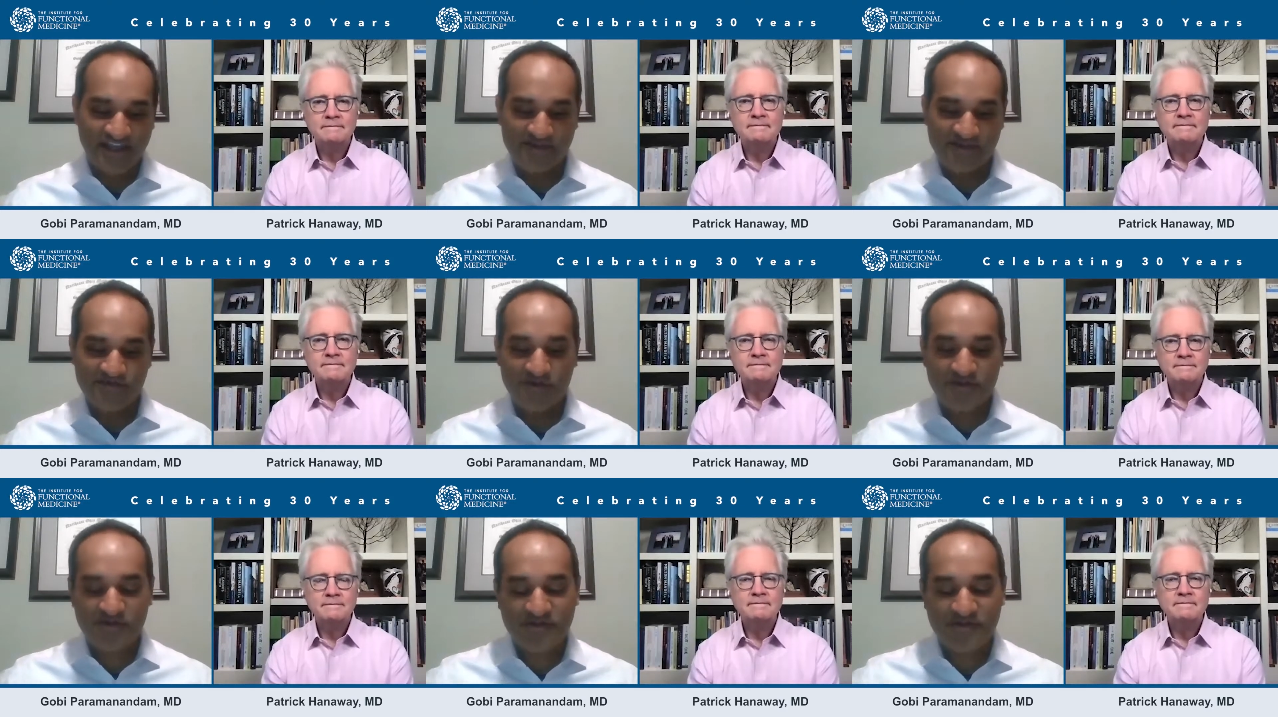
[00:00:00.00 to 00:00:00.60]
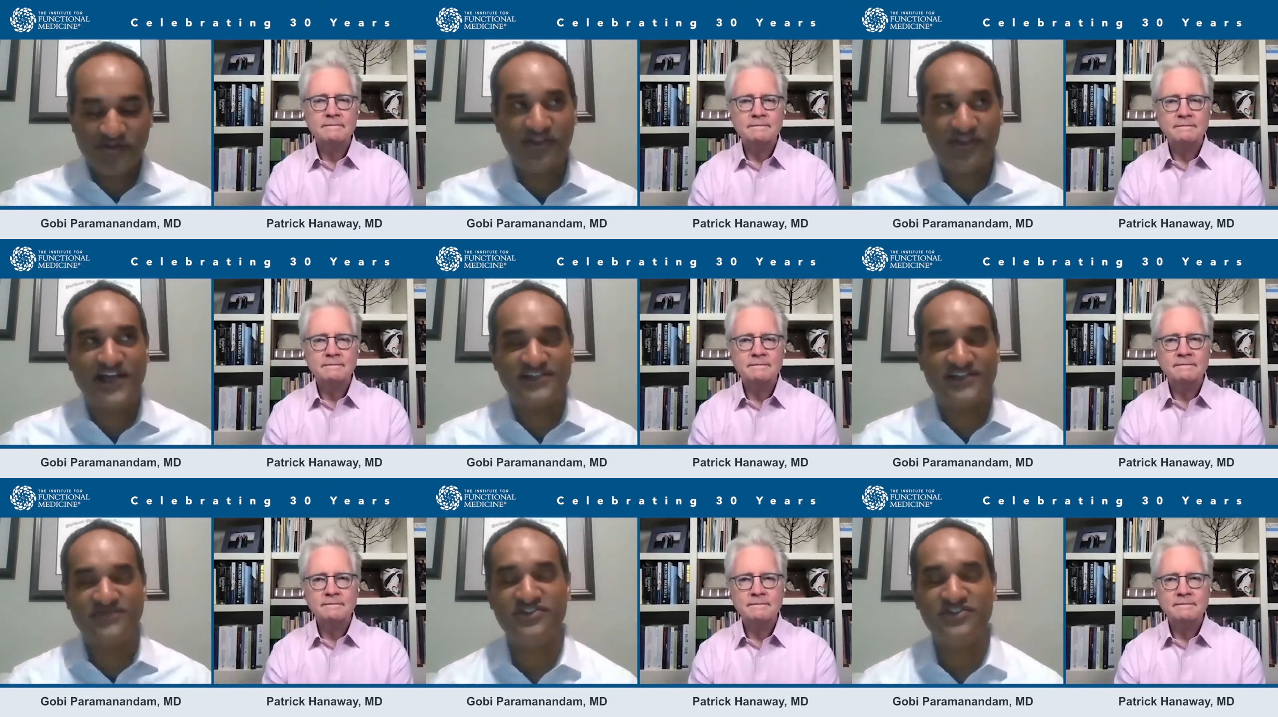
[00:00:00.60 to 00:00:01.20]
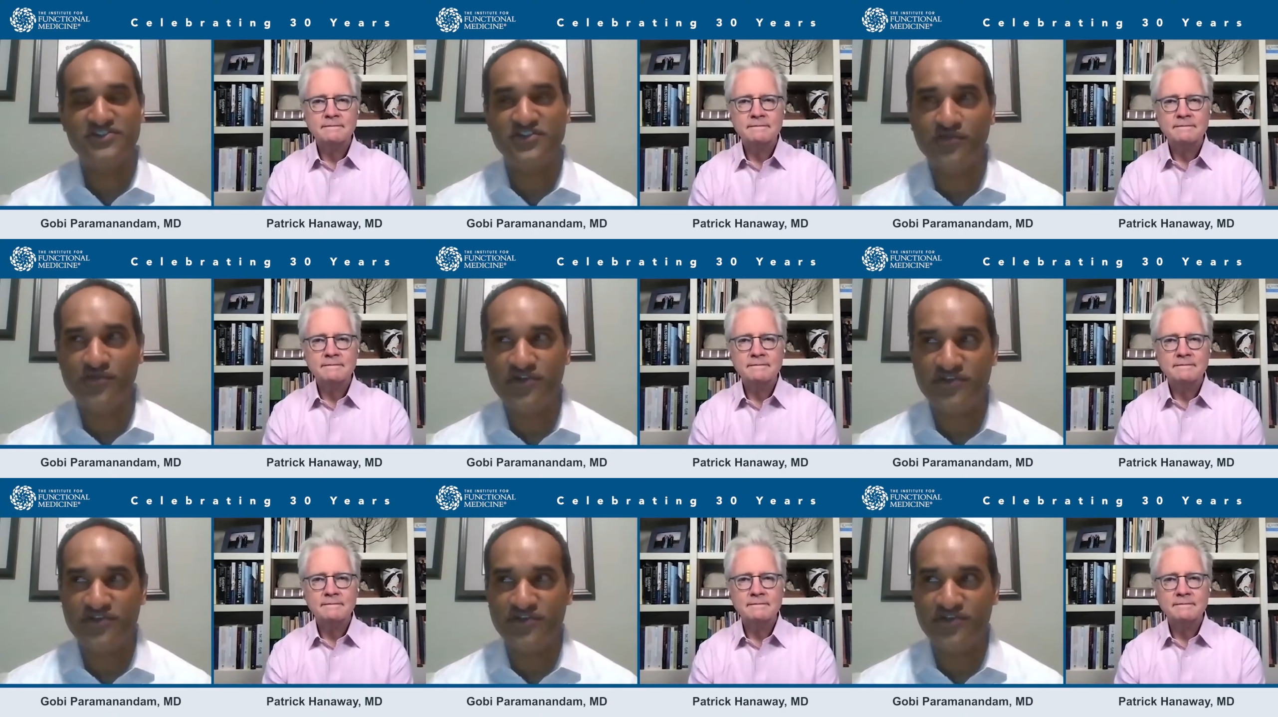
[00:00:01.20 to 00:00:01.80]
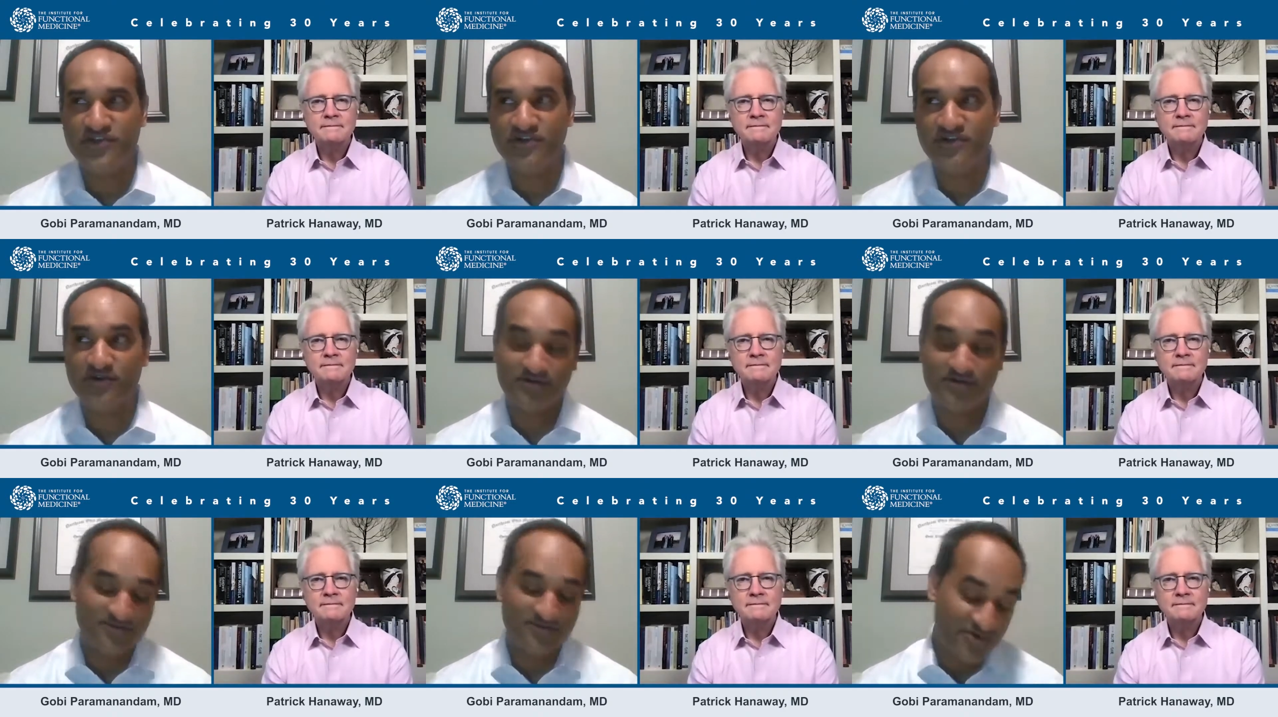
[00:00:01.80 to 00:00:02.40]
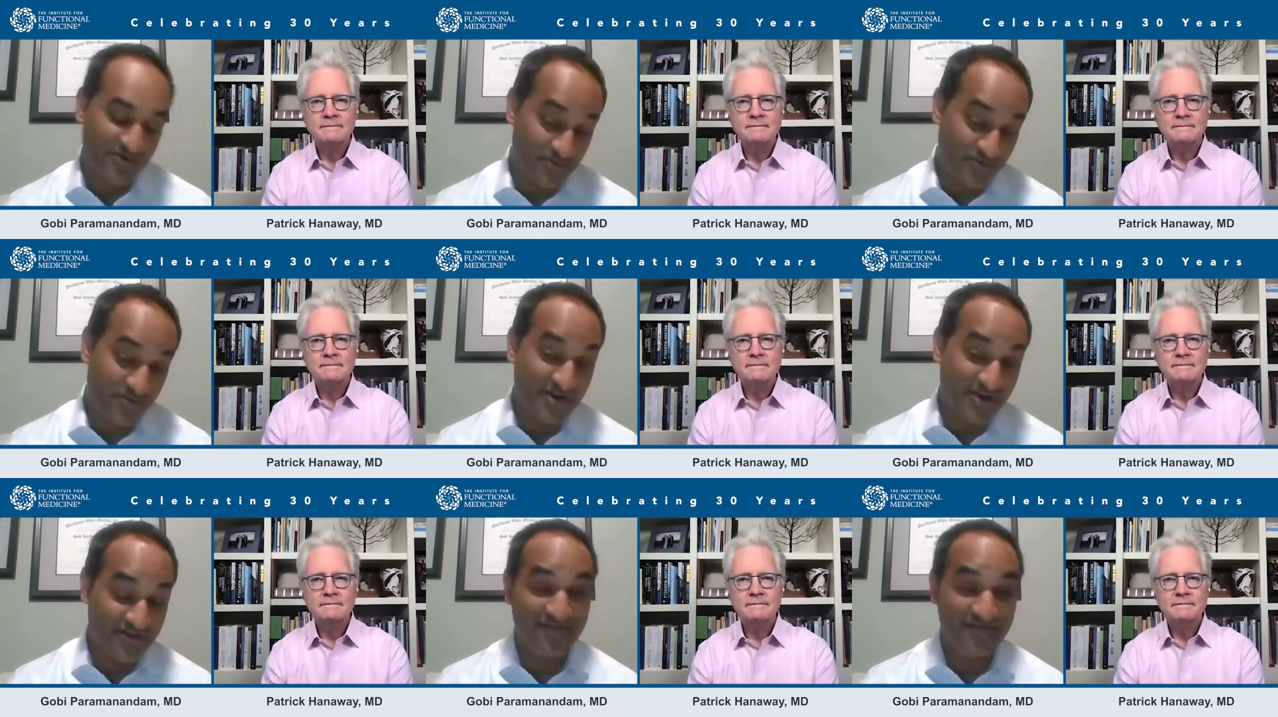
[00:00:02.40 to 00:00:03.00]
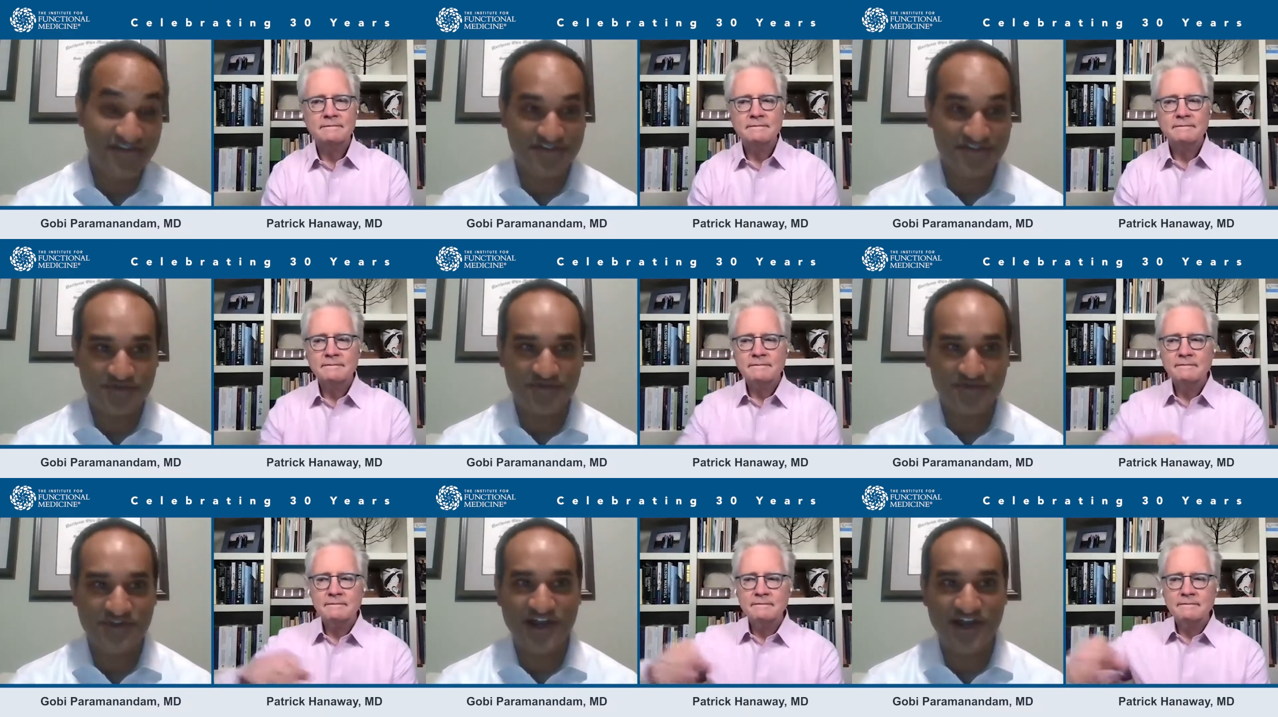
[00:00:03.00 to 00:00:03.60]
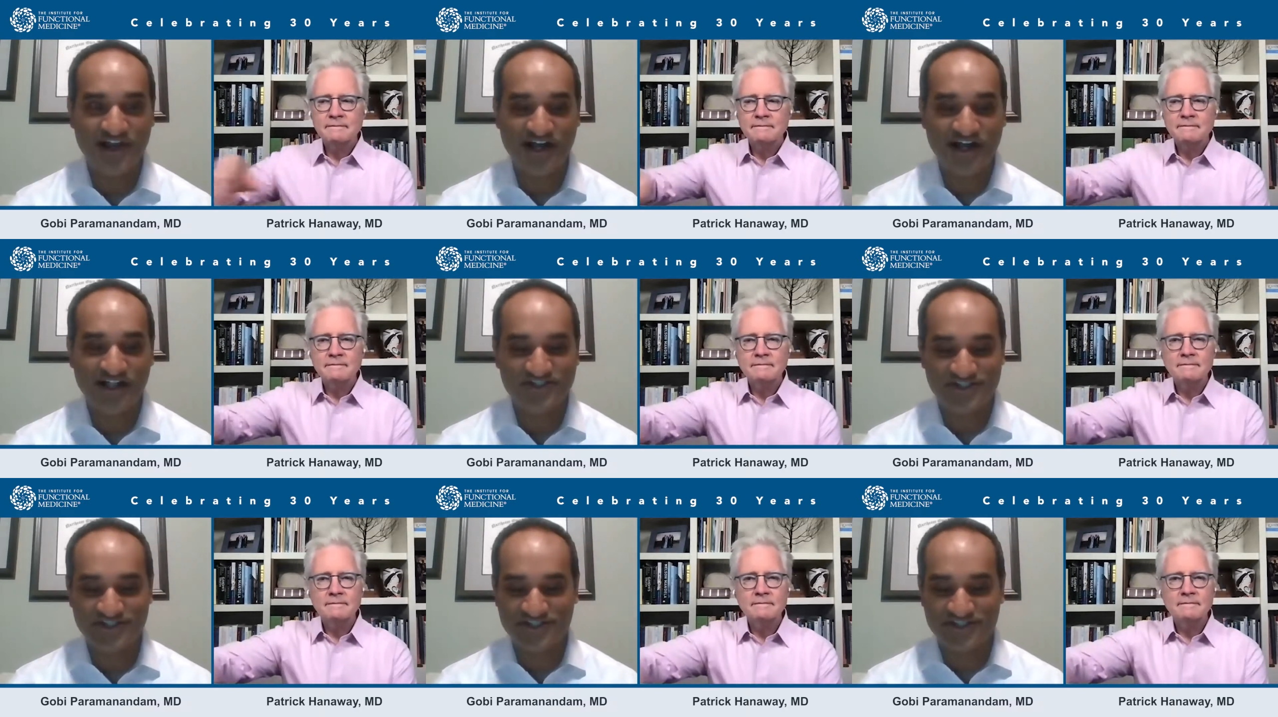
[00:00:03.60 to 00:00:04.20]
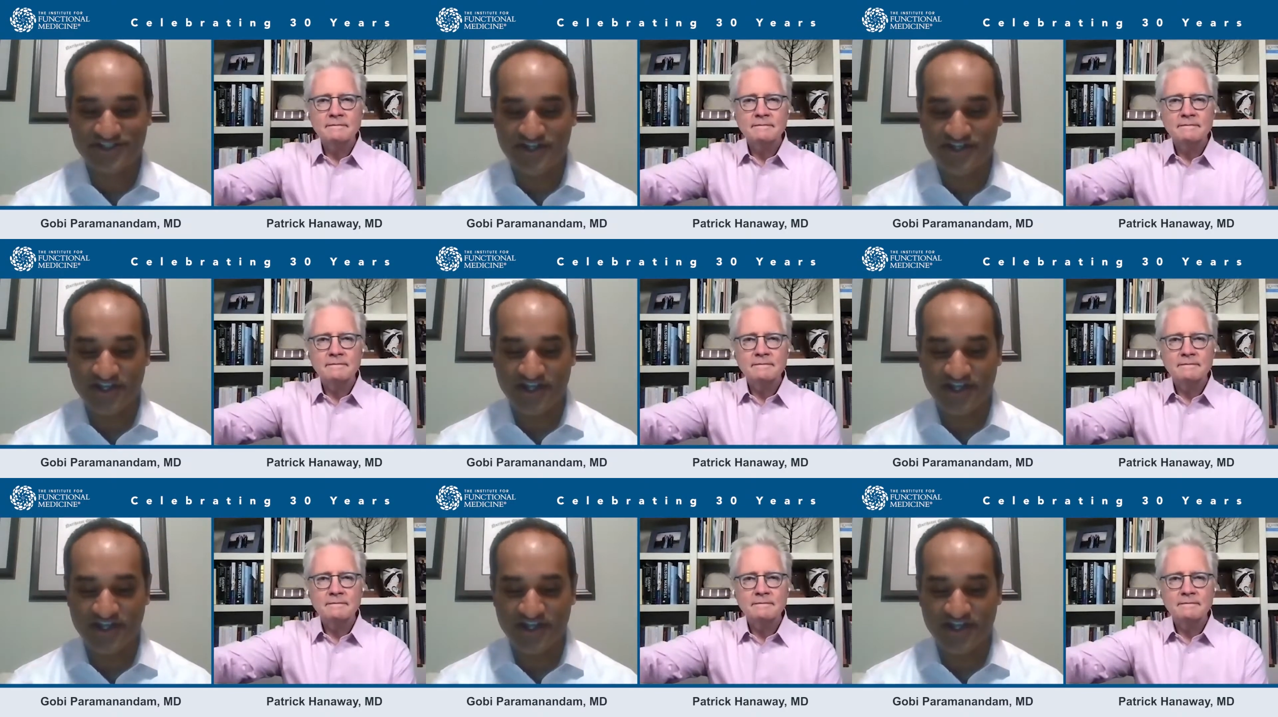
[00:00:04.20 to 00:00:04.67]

Speaker 1: I remember the last visit with the or or one of the visits with the oncologist and